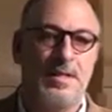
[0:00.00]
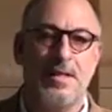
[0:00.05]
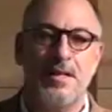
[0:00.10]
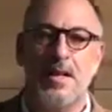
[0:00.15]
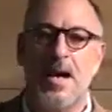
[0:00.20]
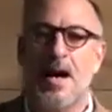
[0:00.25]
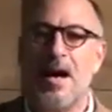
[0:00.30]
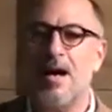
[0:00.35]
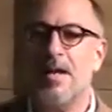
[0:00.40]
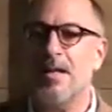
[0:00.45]

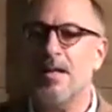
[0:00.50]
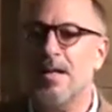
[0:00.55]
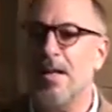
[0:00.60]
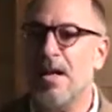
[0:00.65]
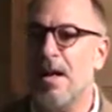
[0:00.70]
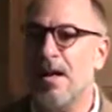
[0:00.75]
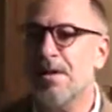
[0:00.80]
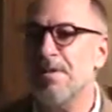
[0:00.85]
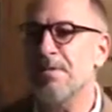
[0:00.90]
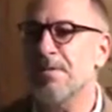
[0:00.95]
God
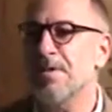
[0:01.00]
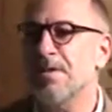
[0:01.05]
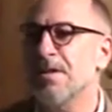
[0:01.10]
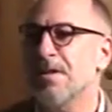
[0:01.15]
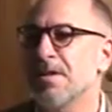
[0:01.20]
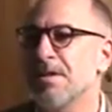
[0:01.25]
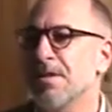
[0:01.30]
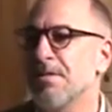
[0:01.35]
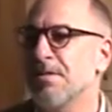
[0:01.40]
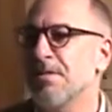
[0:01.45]
loves
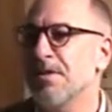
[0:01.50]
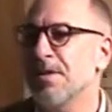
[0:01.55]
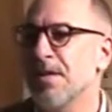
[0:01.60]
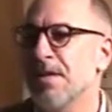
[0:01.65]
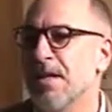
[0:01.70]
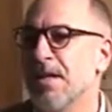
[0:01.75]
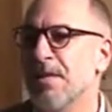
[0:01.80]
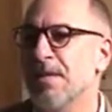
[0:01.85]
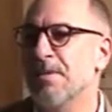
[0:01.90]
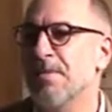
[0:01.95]
to
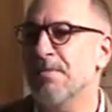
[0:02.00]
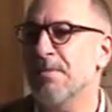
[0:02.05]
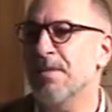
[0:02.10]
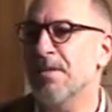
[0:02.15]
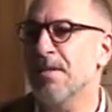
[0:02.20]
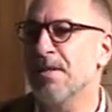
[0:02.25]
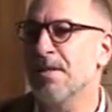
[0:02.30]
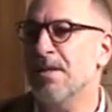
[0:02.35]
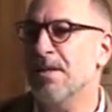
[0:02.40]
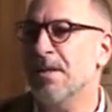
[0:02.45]
forgive
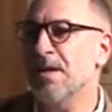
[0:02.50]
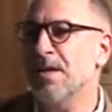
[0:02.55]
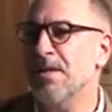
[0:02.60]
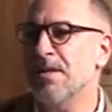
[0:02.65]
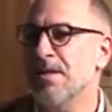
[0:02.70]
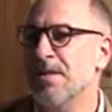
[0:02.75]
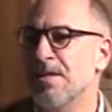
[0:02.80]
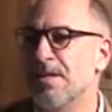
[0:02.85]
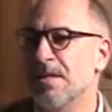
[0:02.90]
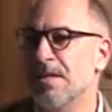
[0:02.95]
our
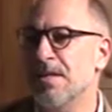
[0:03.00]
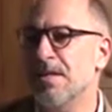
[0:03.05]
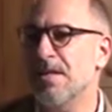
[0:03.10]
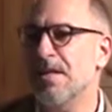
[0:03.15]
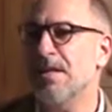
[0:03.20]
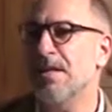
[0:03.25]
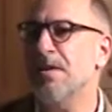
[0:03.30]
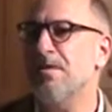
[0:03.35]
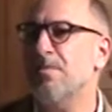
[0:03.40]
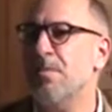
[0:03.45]
sin.
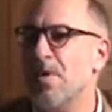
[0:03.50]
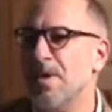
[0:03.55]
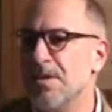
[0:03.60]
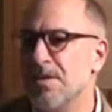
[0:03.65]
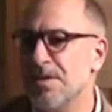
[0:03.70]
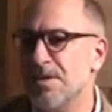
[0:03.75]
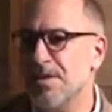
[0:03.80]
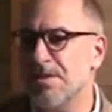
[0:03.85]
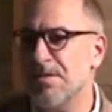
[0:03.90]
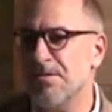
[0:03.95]
He
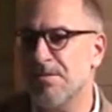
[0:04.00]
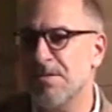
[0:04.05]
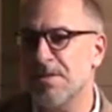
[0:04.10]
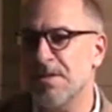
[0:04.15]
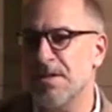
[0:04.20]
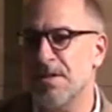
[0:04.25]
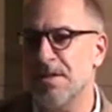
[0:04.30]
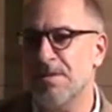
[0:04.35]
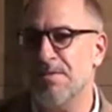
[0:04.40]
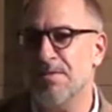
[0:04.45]
wants to
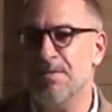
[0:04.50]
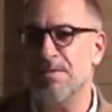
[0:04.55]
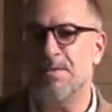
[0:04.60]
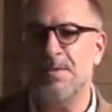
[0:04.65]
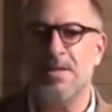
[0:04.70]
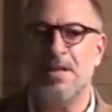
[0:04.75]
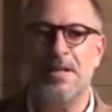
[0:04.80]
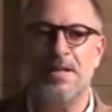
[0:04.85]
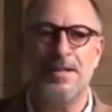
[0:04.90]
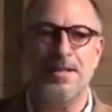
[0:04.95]
forgive you.
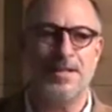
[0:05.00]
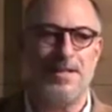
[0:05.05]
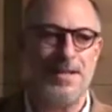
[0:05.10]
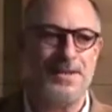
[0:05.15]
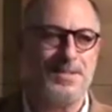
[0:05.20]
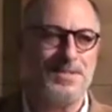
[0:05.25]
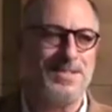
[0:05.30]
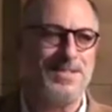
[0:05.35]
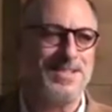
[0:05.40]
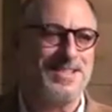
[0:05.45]
He
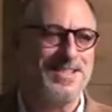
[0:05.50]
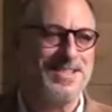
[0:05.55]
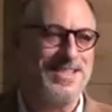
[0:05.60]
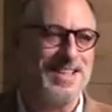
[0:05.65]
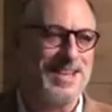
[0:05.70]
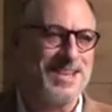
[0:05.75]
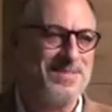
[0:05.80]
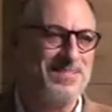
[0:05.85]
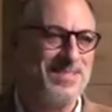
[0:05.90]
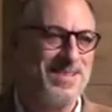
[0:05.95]
loves us
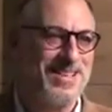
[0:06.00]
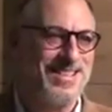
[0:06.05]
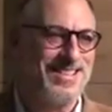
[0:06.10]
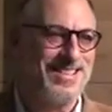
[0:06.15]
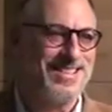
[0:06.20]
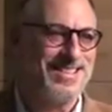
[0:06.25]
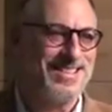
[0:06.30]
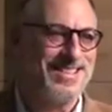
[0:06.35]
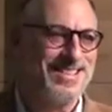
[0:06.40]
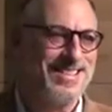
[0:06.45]
that much.